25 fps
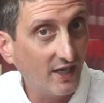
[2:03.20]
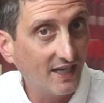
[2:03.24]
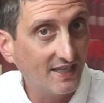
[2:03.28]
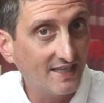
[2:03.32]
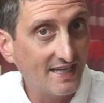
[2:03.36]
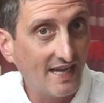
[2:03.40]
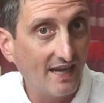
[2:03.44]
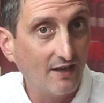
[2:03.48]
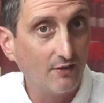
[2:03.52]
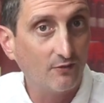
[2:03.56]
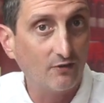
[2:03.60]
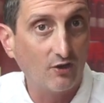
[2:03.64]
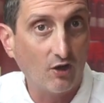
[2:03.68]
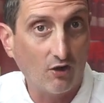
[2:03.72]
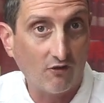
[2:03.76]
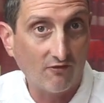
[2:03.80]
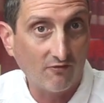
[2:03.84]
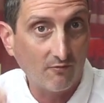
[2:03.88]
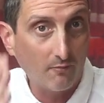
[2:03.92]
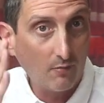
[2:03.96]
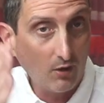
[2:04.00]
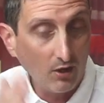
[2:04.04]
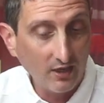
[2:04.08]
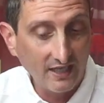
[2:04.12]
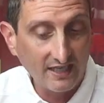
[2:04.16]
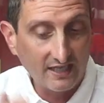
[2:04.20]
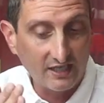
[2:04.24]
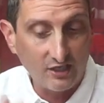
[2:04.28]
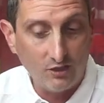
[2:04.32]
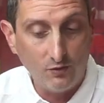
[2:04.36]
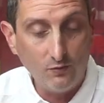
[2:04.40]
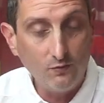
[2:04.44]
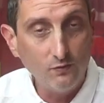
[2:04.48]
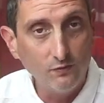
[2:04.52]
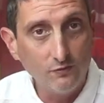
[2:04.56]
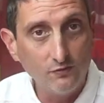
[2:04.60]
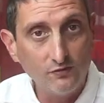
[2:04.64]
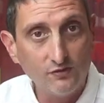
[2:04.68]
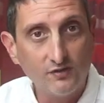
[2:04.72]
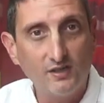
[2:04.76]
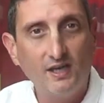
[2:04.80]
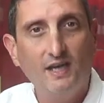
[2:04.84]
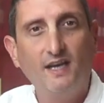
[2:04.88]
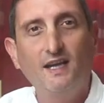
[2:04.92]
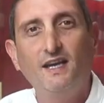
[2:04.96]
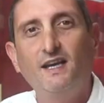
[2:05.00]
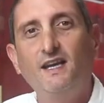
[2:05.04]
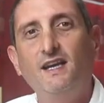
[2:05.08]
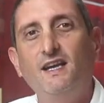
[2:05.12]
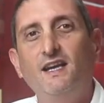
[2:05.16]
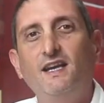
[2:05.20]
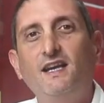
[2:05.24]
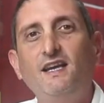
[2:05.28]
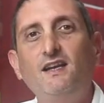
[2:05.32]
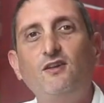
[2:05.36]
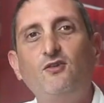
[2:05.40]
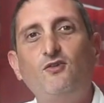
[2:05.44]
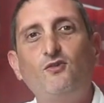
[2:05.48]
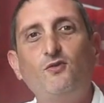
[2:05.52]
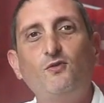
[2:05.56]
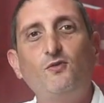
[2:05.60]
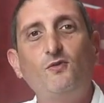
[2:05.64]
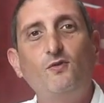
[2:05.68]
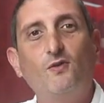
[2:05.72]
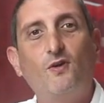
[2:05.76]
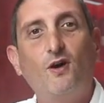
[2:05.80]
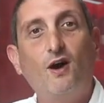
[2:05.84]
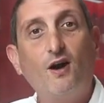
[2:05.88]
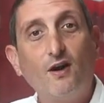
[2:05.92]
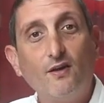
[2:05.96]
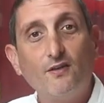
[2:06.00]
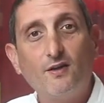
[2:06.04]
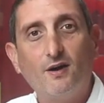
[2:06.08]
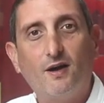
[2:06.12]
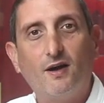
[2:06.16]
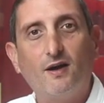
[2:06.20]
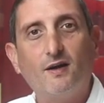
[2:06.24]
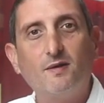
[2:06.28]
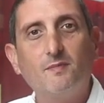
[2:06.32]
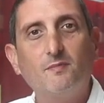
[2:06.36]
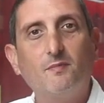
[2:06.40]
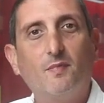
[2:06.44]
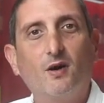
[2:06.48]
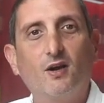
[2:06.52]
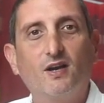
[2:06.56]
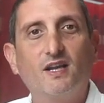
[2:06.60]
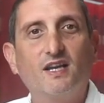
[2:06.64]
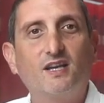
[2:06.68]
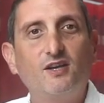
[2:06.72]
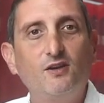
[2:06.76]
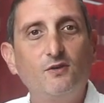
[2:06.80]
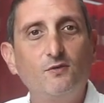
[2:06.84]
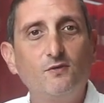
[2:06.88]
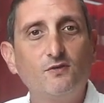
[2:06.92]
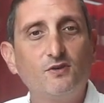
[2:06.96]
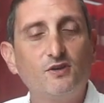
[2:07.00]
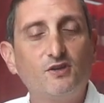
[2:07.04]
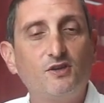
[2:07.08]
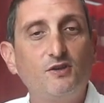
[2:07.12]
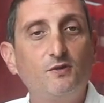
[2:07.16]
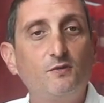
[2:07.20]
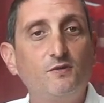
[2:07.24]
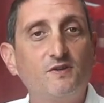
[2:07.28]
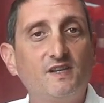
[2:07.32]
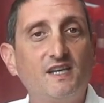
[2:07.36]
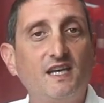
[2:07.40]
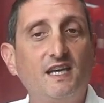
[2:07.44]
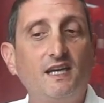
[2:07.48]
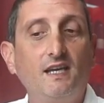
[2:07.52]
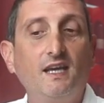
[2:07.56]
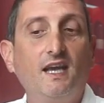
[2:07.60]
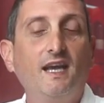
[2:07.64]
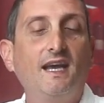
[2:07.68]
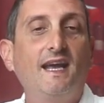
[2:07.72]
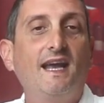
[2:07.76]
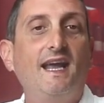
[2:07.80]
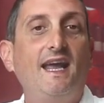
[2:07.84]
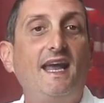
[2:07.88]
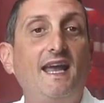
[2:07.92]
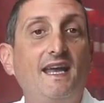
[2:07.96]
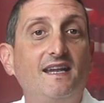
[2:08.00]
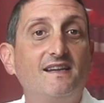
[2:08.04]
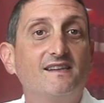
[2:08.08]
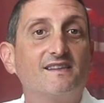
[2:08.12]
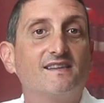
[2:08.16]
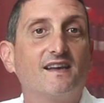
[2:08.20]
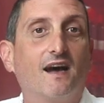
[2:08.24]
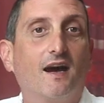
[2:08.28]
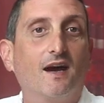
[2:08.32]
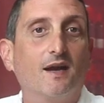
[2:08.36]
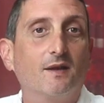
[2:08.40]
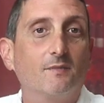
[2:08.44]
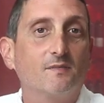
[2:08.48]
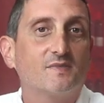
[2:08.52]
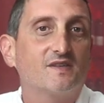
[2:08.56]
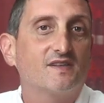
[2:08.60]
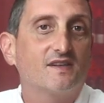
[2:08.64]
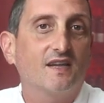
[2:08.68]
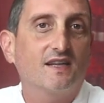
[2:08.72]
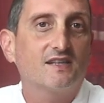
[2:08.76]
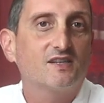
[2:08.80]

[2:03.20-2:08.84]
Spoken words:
breakdown of molecules into other molecules using enzymes.